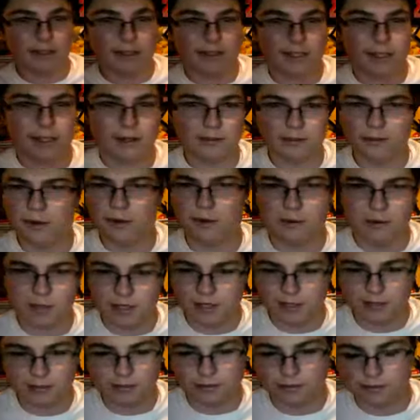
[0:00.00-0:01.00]
letter said, whoa,
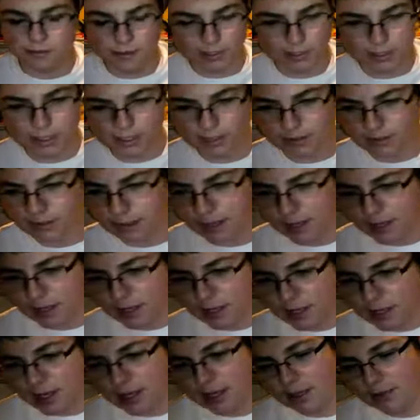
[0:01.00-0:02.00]
you know, what the hell?
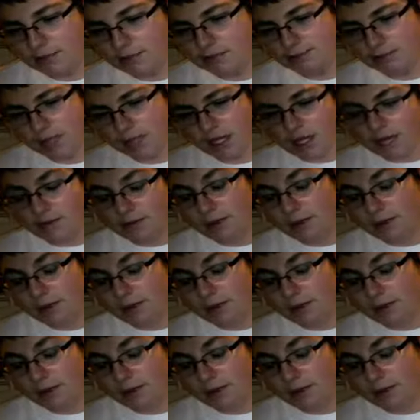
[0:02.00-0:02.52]
Um,